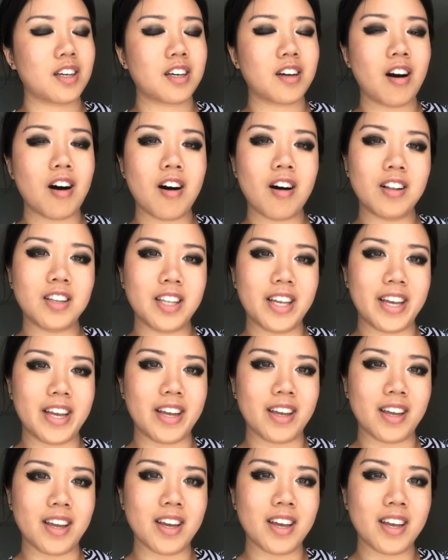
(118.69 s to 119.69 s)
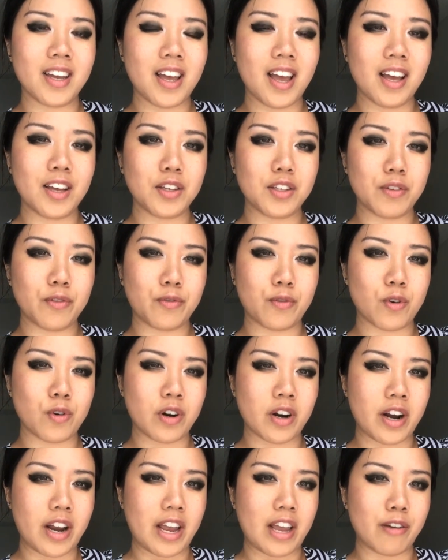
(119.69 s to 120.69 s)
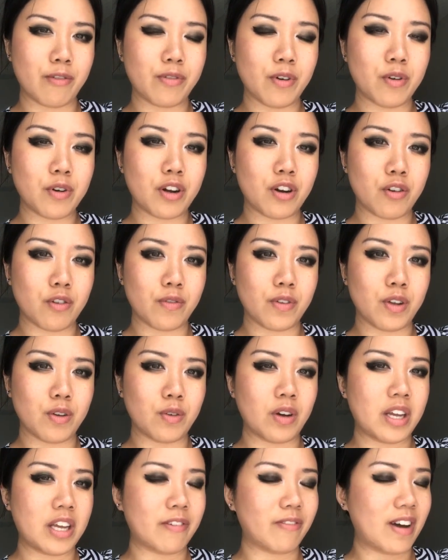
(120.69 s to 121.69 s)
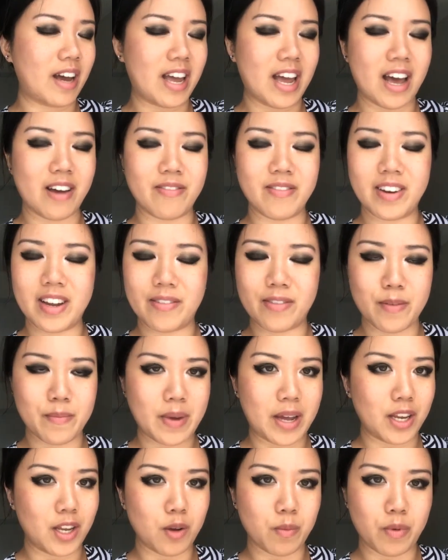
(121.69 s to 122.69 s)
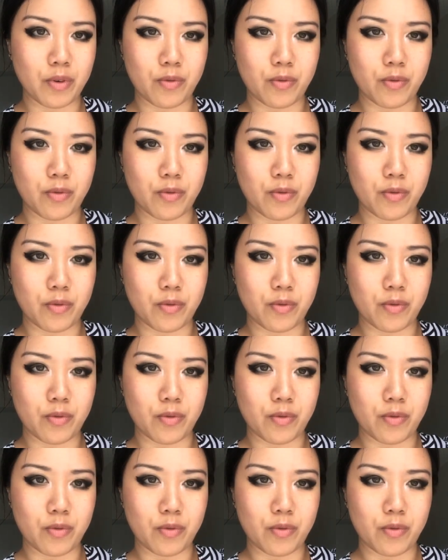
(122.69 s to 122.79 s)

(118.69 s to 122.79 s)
calling for a phone interview if I have never met you